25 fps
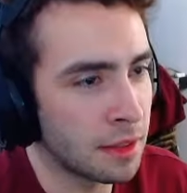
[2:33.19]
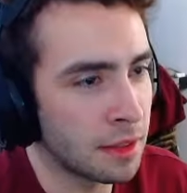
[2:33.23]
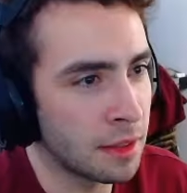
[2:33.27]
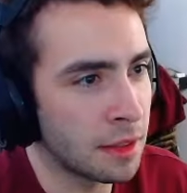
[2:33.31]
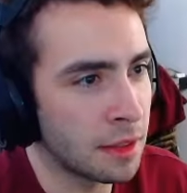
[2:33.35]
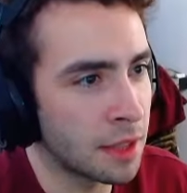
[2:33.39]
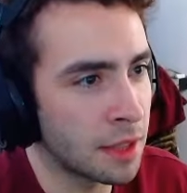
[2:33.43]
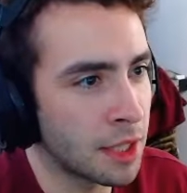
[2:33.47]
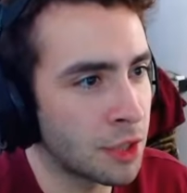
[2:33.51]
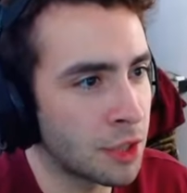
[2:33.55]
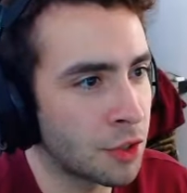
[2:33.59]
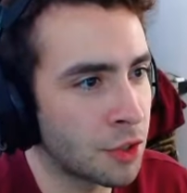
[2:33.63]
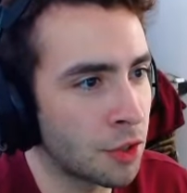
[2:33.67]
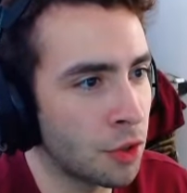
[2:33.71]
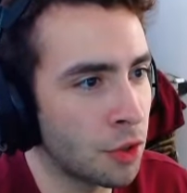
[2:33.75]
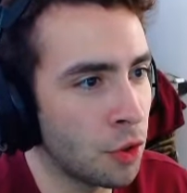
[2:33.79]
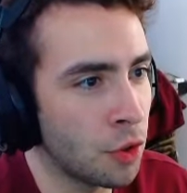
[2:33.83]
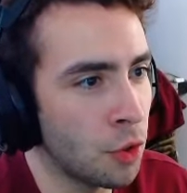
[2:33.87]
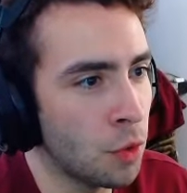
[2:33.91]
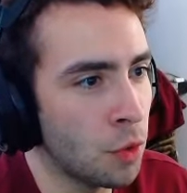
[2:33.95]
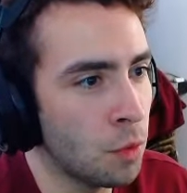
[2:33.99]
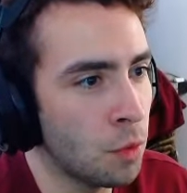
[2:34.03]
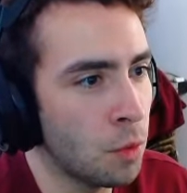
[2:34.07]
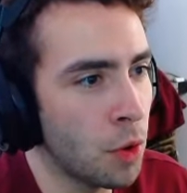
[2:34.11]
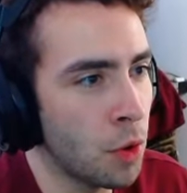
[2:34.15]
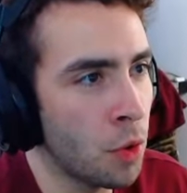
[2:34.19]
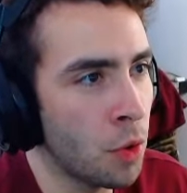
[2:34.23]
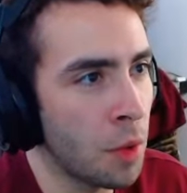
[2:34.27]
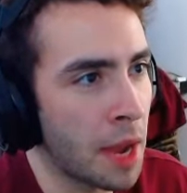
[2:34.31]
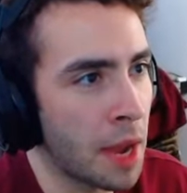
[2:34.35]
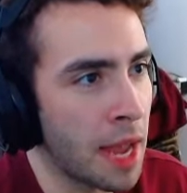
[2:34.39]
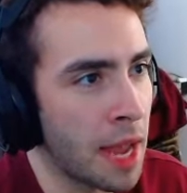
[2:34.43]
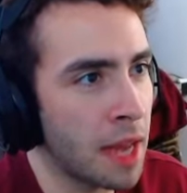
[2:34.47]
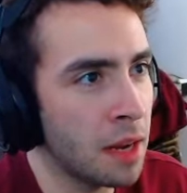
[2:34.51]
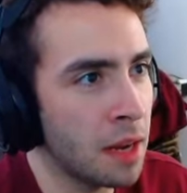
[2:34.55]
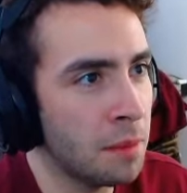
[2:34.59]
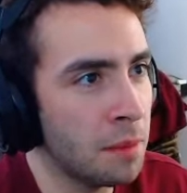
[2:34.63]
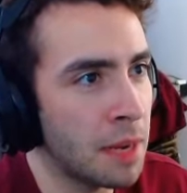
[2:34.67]
There's an uwu
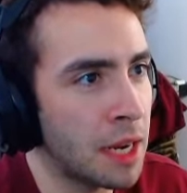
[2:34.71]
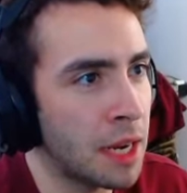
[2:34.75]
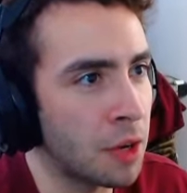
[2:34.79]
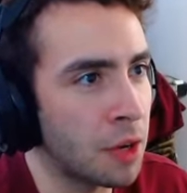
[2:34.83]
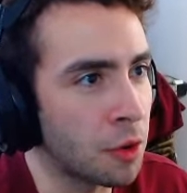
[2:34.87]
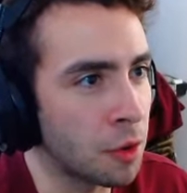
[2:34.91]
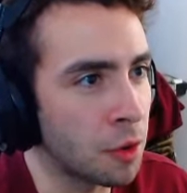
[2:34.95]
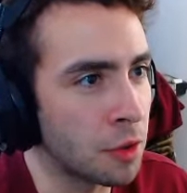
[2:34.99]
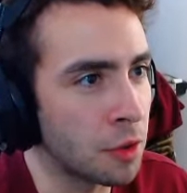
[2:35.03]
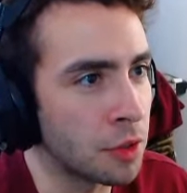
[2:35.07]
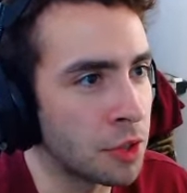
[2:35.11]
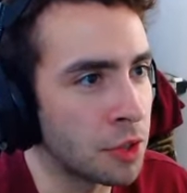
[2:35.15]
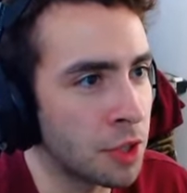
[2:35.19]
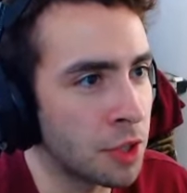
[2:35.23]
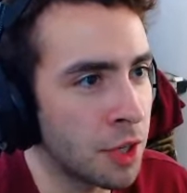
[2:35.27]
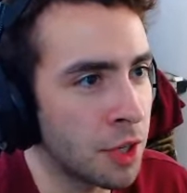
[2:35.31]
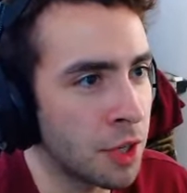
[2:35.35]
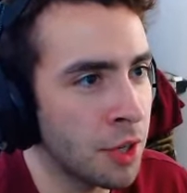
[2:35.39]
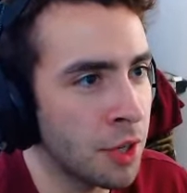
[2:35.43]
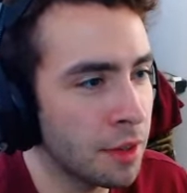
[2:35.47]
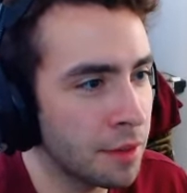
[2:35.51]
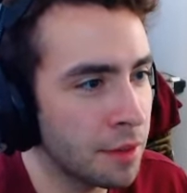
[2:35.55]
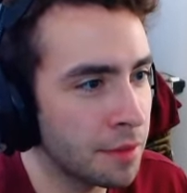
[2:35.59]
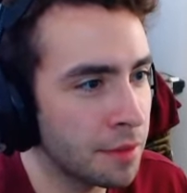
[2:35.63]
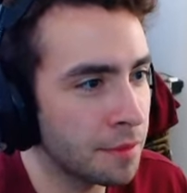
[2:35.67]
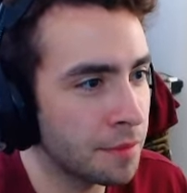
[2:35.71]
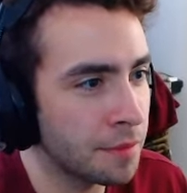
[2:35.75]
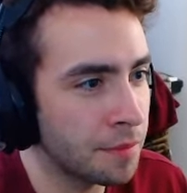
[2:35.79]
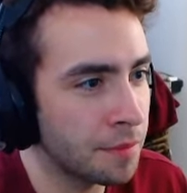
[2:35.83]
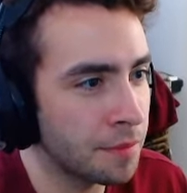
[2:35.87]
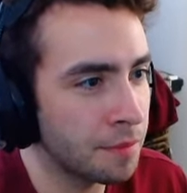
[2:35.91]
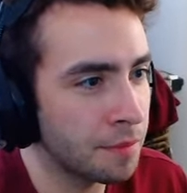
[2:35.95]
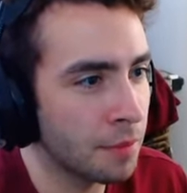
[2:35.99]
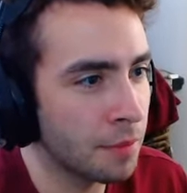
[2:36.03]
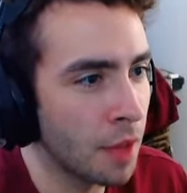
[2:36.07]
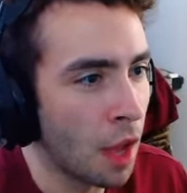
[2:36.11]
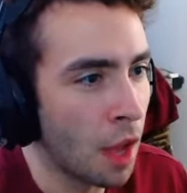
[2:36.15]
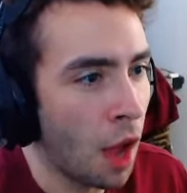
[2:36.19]
anime girl, dude.
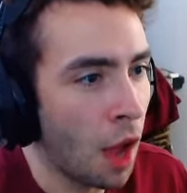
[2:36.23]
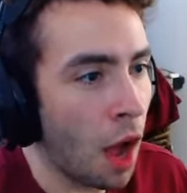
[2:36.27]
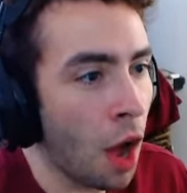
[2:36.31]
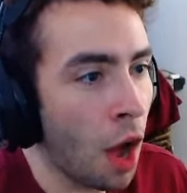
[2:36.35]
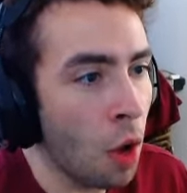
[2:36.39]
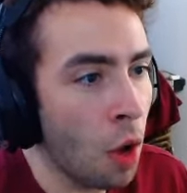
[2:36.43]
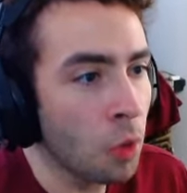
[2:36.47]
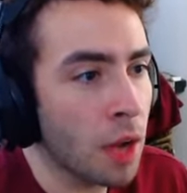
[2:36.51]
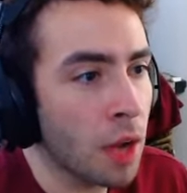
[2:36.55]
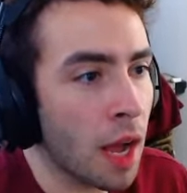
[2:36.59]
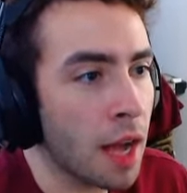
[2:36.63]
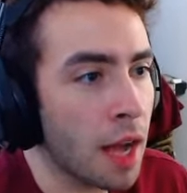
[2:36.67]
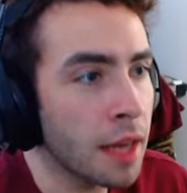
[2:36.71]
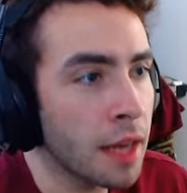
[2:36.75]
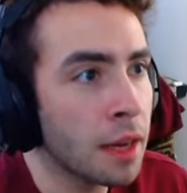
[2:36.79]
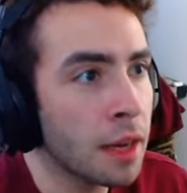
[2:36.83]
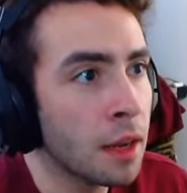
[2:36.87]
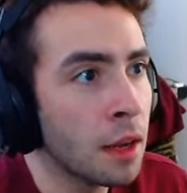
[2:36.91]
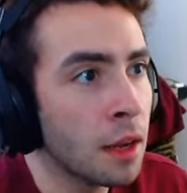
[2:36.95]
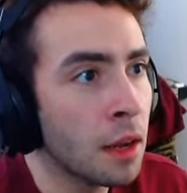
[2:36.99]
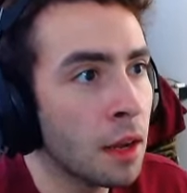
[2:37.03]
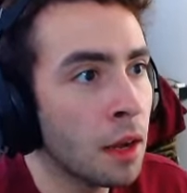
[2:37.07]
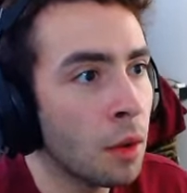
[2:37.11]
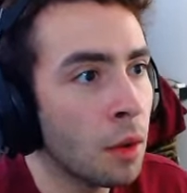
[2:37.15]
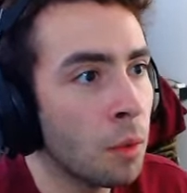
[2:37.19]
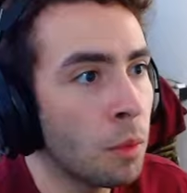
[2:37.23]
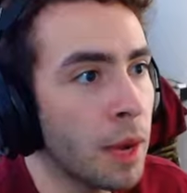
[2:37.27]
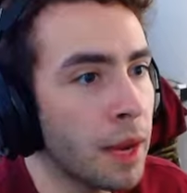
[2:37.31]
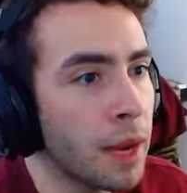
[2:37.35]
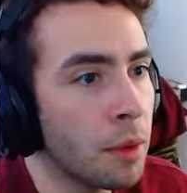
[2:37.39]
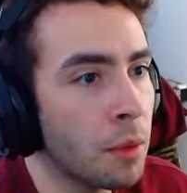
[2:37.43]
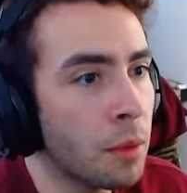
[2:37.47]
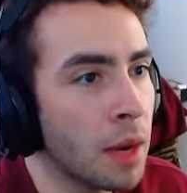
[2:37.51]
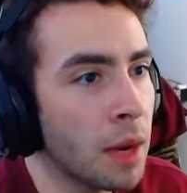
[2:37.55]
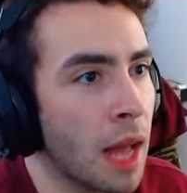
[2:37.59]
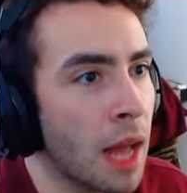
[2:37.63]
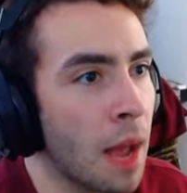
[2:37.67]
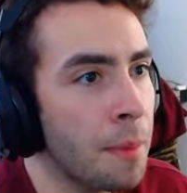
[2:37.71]
Oh god! Wait,
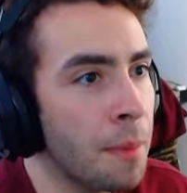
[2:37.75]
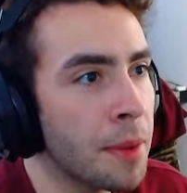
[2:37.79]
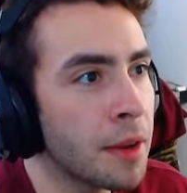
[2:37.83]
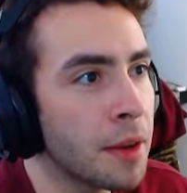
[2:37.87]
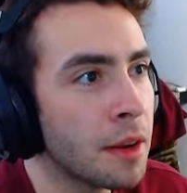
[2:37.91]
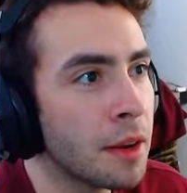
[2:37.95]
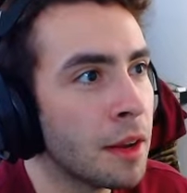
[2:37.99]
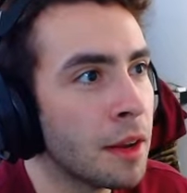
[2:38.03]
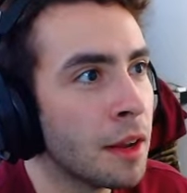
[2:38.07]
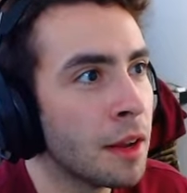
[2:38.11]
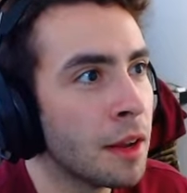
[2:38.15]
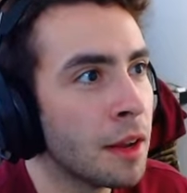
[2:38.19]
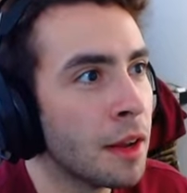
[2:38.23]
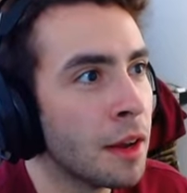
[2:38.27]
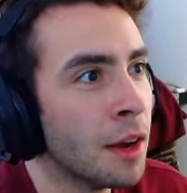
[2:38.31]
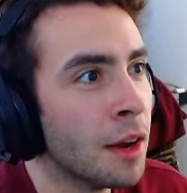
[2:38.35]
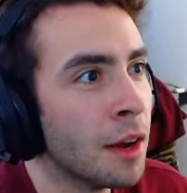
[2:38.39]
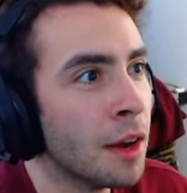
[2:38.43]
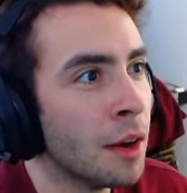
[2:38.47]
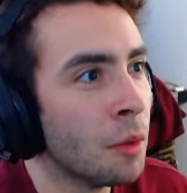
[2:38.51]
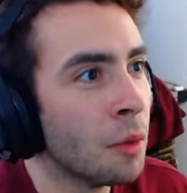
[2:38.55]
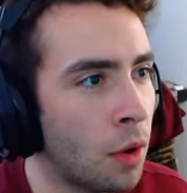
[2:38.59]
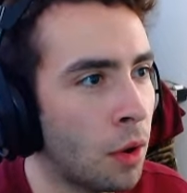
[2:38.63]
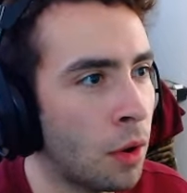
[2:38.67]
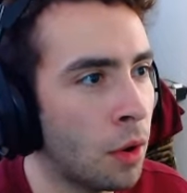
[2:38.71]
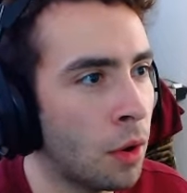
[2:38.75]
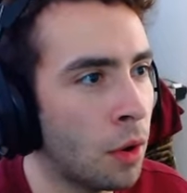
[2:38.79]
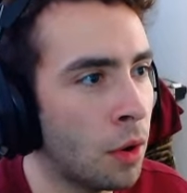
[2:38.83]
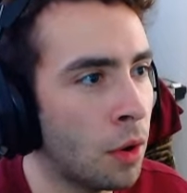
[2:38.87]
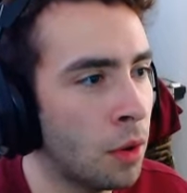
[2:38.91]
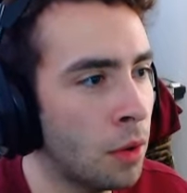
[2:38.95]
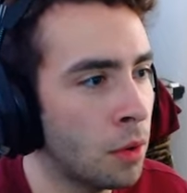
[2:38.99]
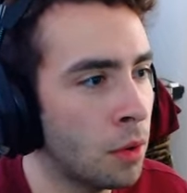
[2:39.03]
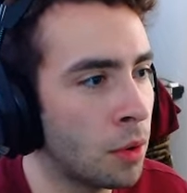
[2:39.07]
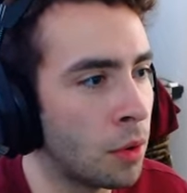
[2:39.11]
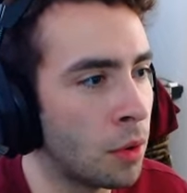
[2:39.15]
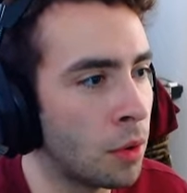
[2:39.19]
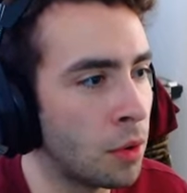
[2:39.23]
what happened?
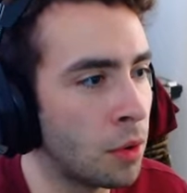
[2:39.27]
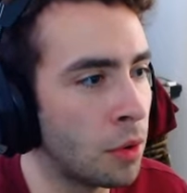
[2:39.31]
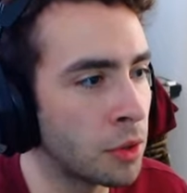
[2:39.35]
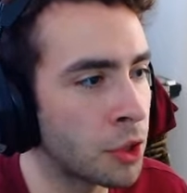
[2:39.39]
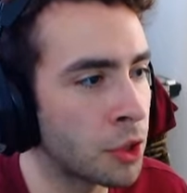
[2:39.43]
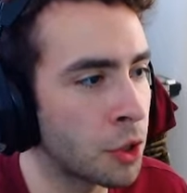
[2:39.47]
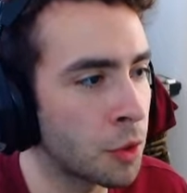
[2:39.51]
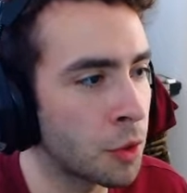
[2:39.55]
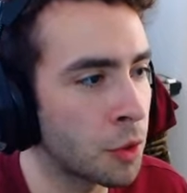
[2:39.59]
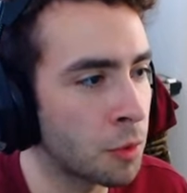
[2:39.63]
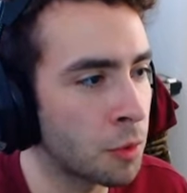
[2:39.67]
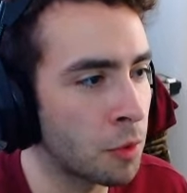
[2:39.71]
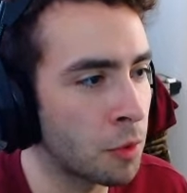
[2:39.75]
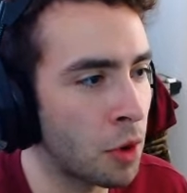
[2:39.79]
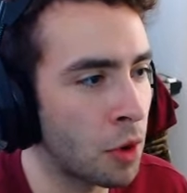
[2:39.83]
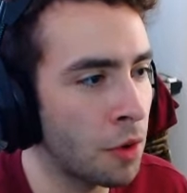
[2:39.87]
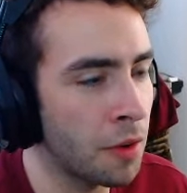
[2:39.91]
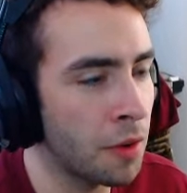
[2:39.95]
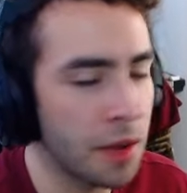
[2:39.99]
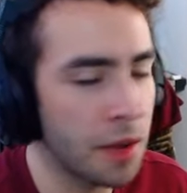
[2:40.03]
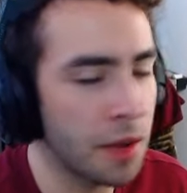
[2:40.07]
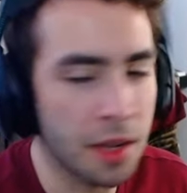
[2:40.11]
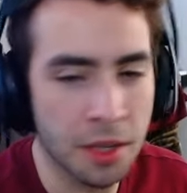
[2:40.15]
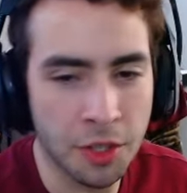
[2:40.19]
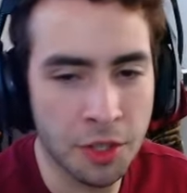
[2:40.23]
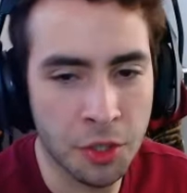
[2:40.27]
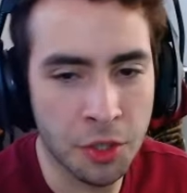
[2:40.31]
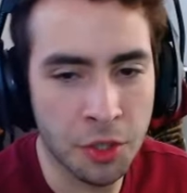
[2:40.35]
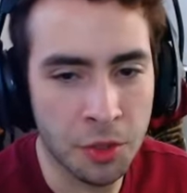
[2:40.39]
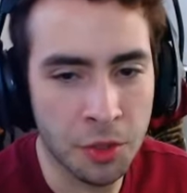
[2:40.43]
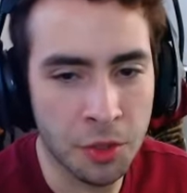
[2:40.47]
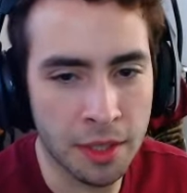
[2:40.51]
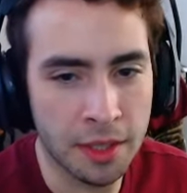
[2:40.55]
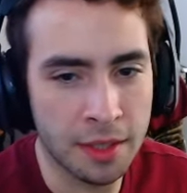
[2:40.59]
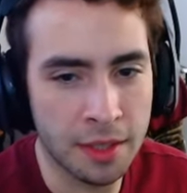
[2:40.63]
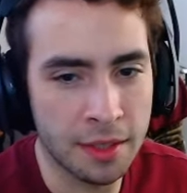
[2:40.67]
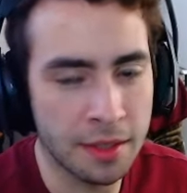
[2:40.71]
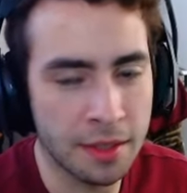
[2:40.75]
Oh, Terraria
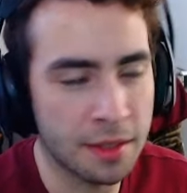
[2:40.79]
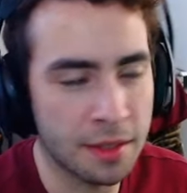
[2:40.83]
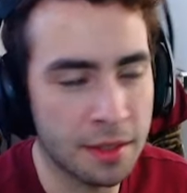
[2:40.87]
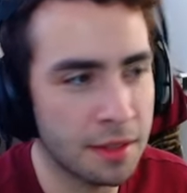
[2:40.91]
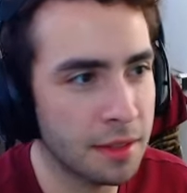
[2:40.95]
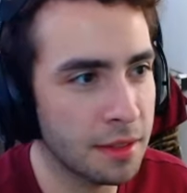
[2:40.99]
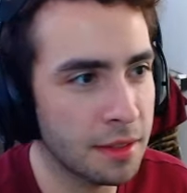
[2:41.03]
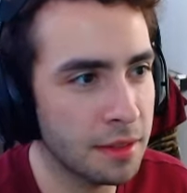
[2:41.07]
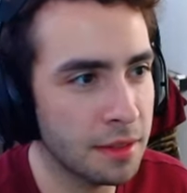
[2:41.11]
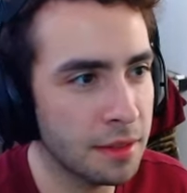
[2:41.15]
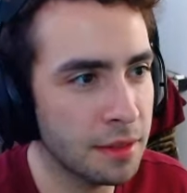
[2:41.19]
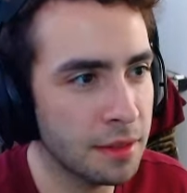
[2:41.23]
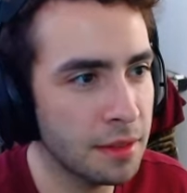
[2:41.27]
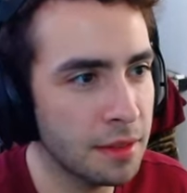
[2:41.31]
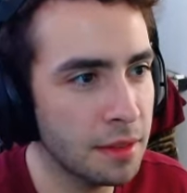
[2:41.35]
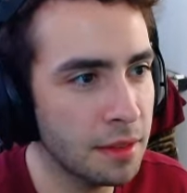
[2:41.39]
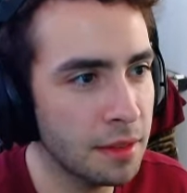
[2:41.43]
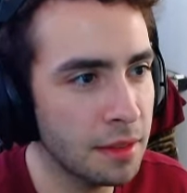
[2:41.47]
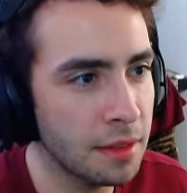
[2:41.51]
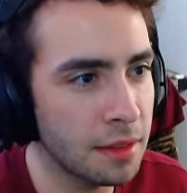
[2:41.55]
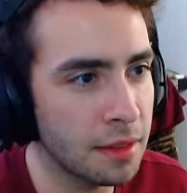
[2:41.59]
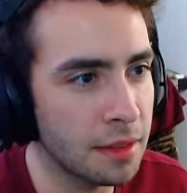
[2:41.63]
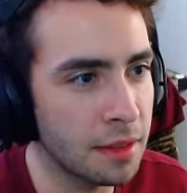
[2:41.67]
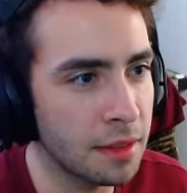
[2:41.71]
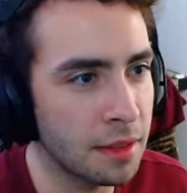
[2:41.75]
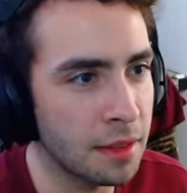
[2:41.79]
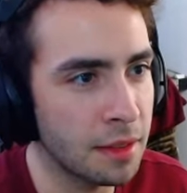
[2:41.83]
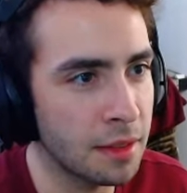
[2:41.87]
trees. Mm.